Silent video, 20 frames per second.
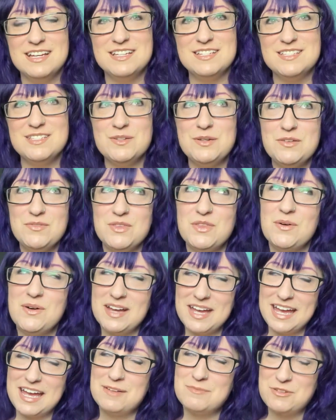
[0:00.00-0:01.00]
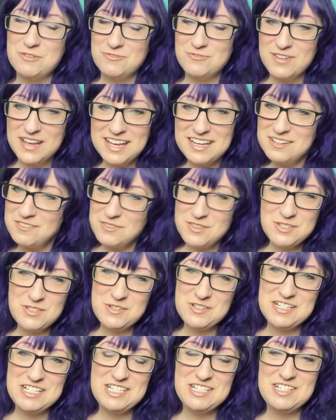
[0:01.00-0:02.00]
So even though I am a fan of the
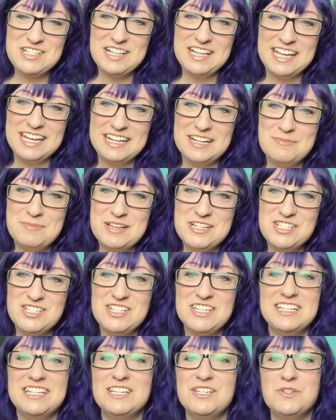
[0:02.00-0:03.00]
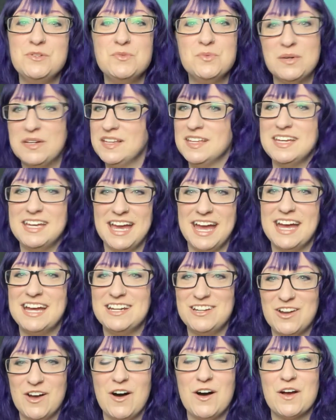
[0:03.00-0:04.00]
traditional animation, you really
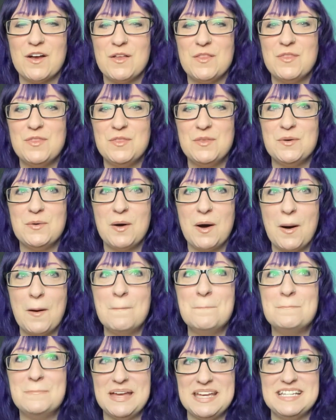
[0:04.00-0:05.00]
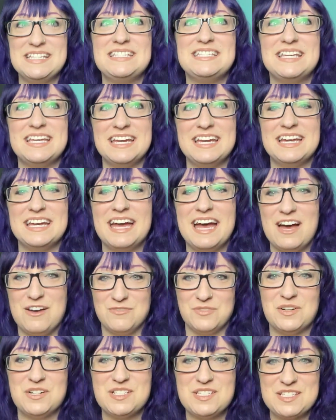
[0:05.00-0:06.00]
can't knock the amazing
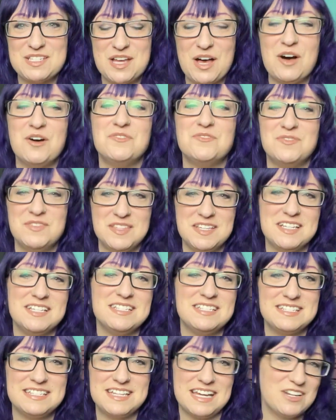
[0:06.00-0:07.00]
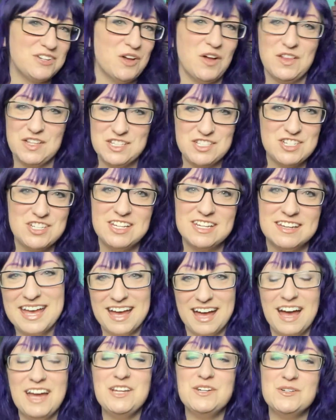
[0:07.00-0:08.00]
efforts of this technology.
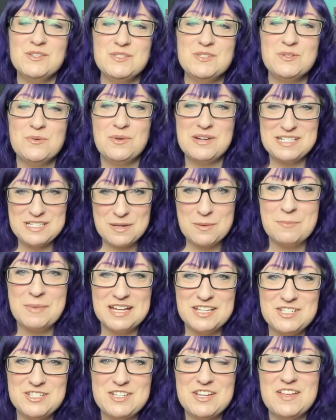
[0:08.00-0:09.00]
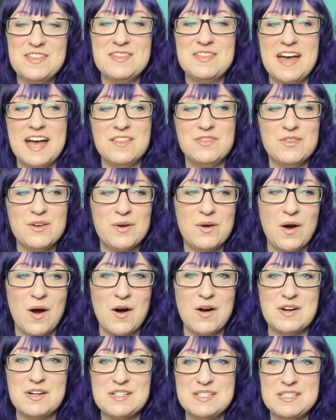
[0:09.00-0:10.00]
I also want to mention that there
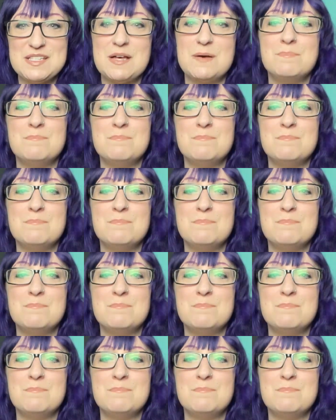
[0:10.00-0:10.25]
are some